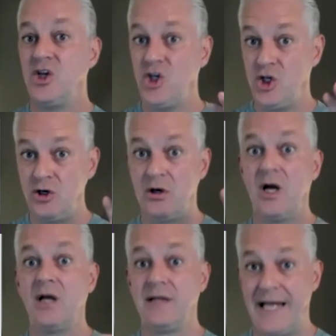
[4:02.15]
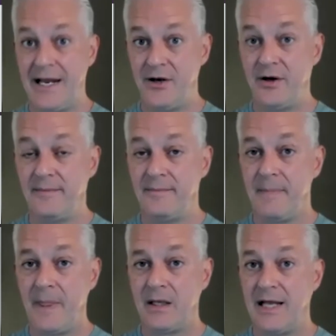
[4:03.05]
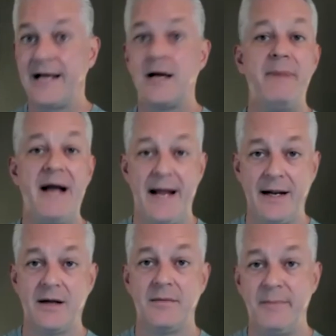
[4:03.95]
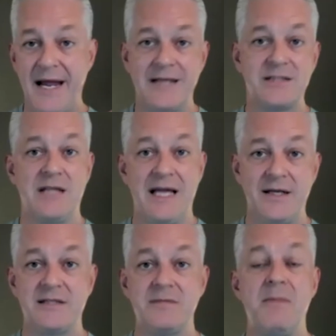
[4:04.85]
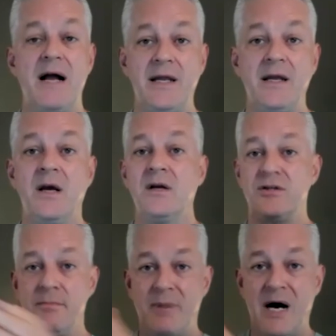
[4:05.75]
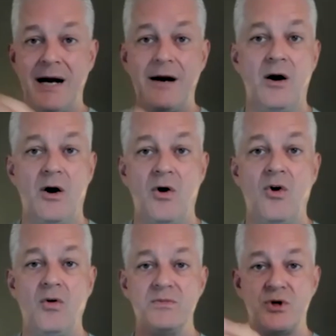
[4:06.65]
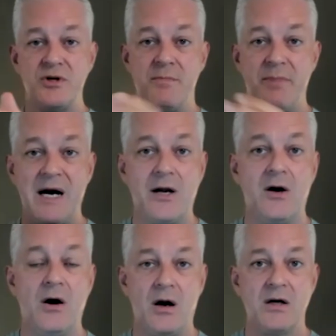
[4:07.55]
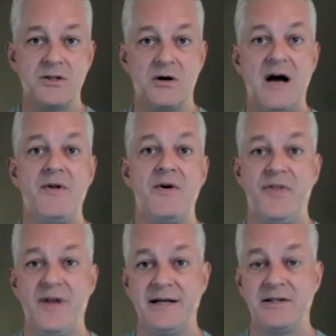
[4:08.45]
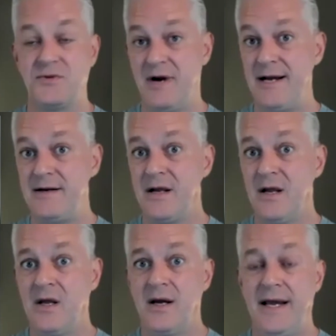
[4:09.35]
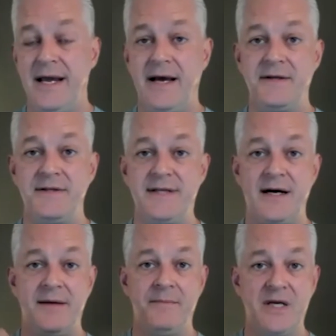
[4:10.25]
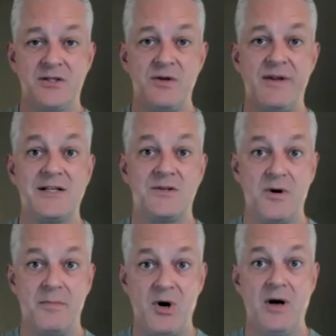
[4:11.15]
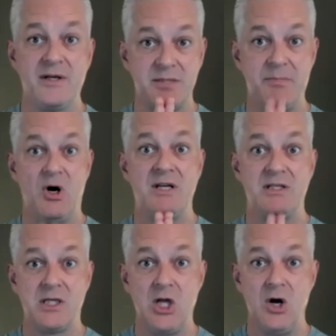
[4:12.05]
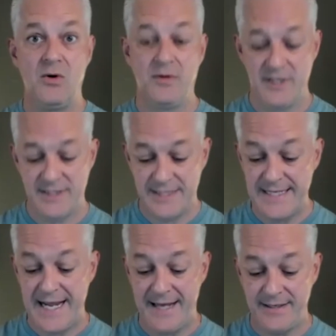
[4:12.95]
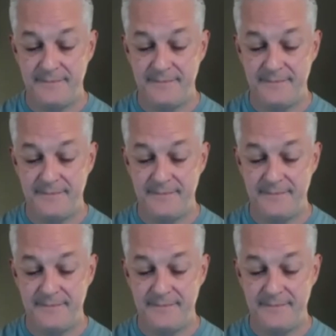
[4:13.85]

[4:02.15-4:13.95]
You're a lender, like a bank. Banks lend us money to buy our homes or to buy cars or other things, right? And so that's what a bond is. A bond is a loan. It's a debt.